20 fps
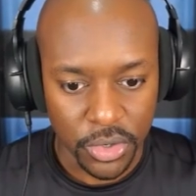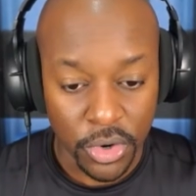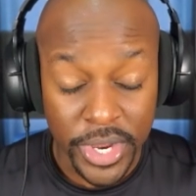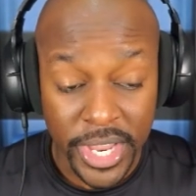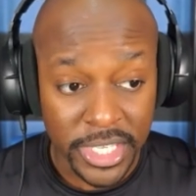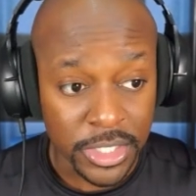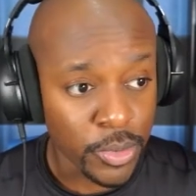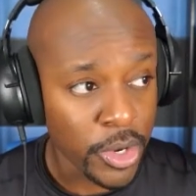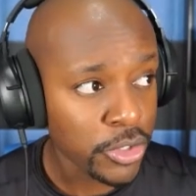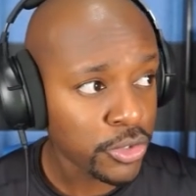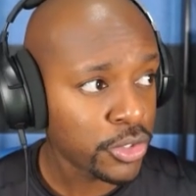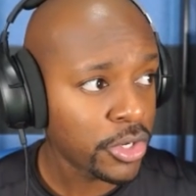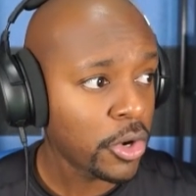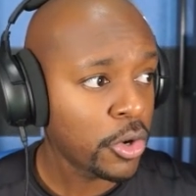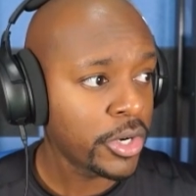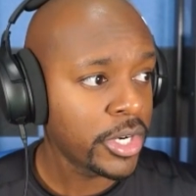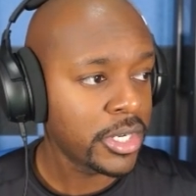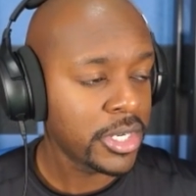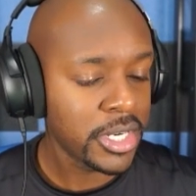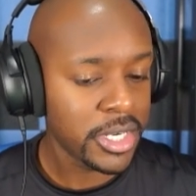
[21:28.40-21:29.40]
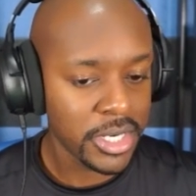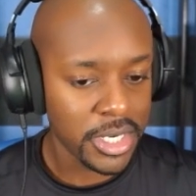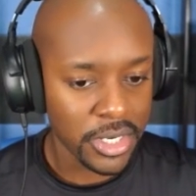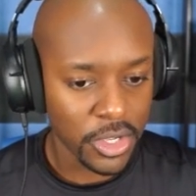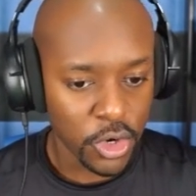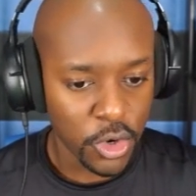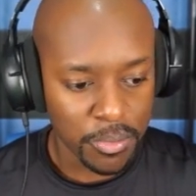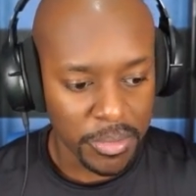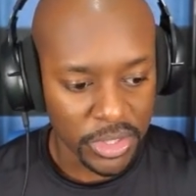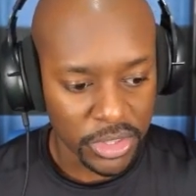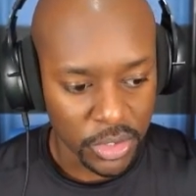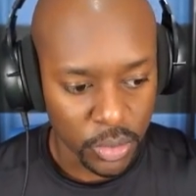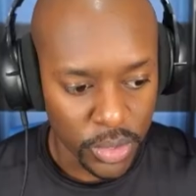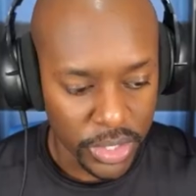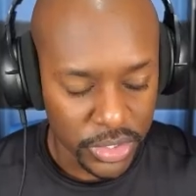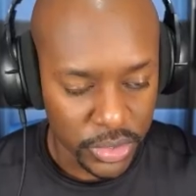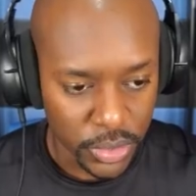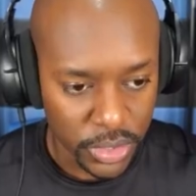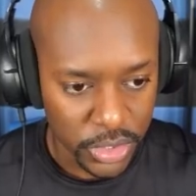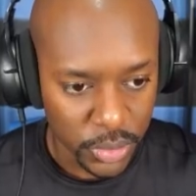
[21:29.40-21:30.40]
Oh yes, we also need to go meet the
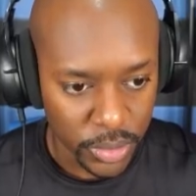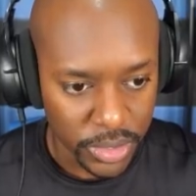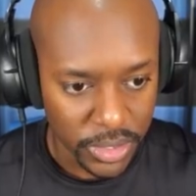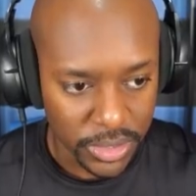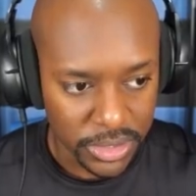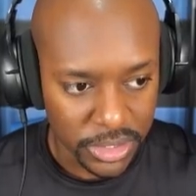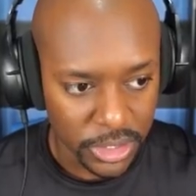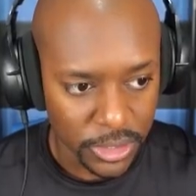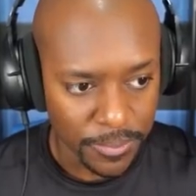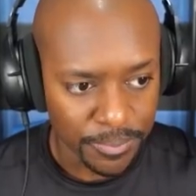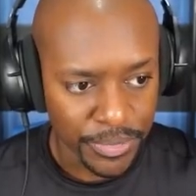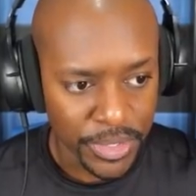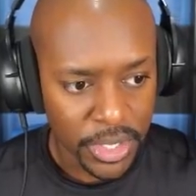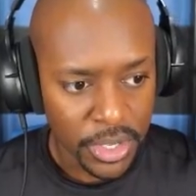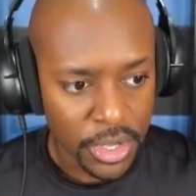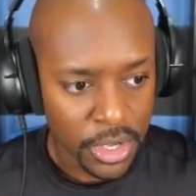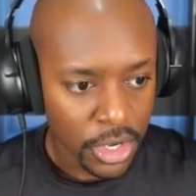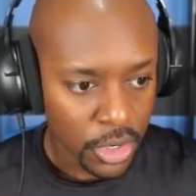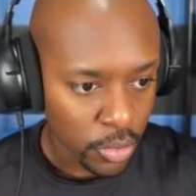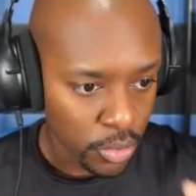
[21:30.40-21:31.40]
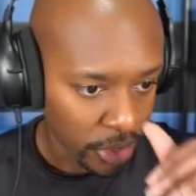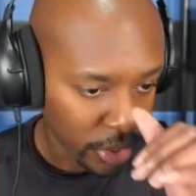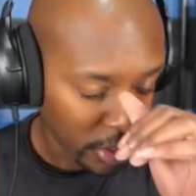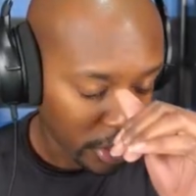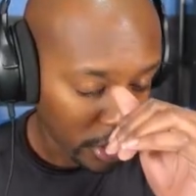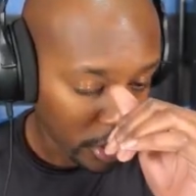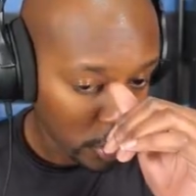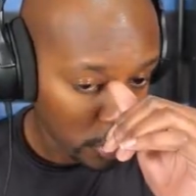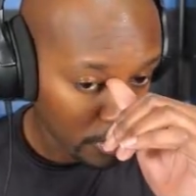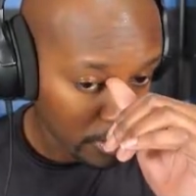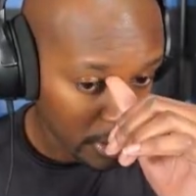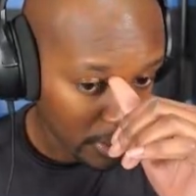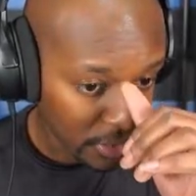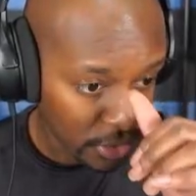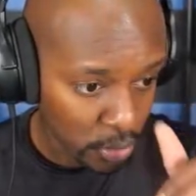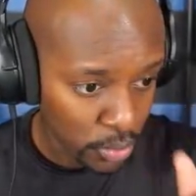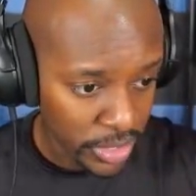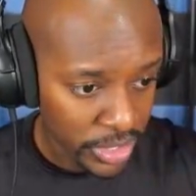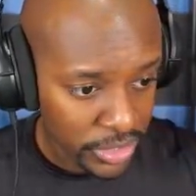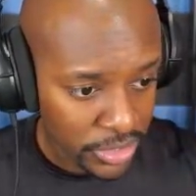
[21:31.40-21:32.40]
wizard as well. So we're gonna go meet the
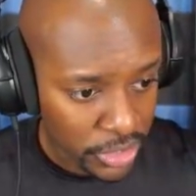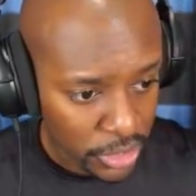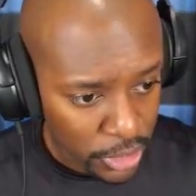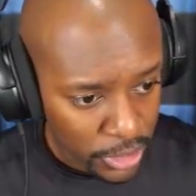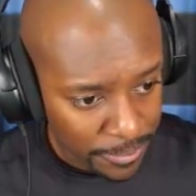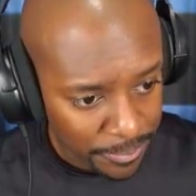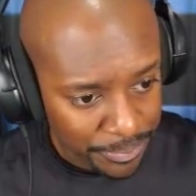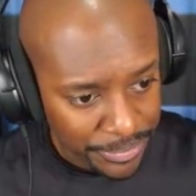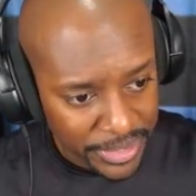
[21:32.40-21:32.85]
wizard